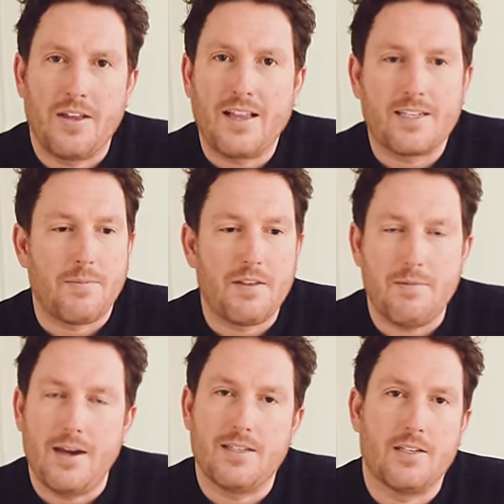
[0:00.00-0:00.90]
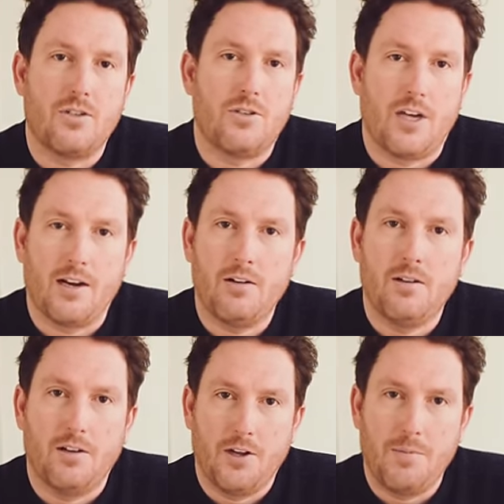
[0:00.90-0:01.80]
I think that's something that makes this
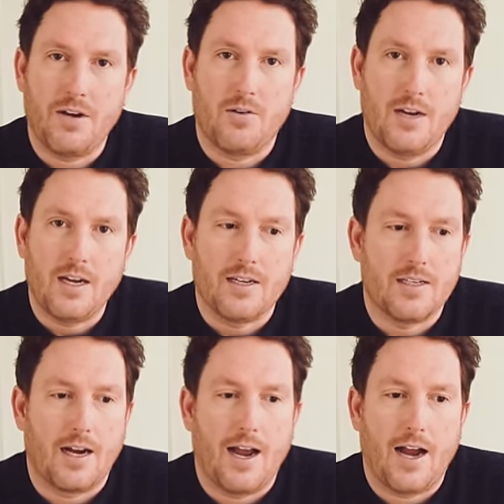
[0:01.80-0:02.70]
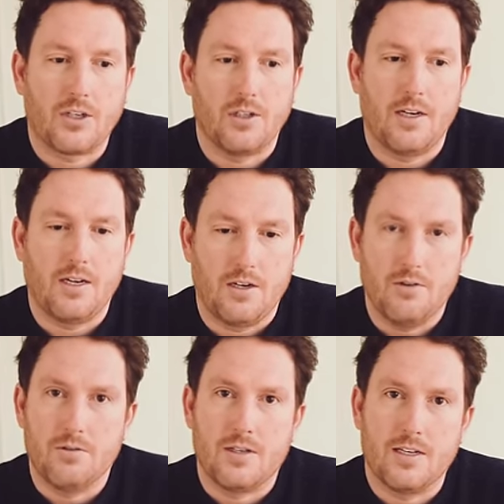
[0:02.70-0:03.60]
channel a little bit unique is that I actually
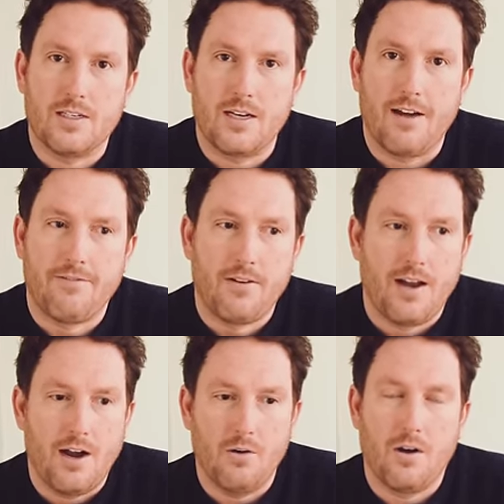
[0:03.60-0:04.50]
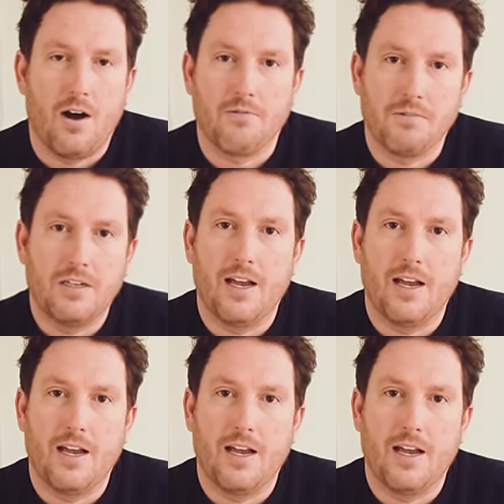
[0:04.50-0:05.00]
use this stuff out on real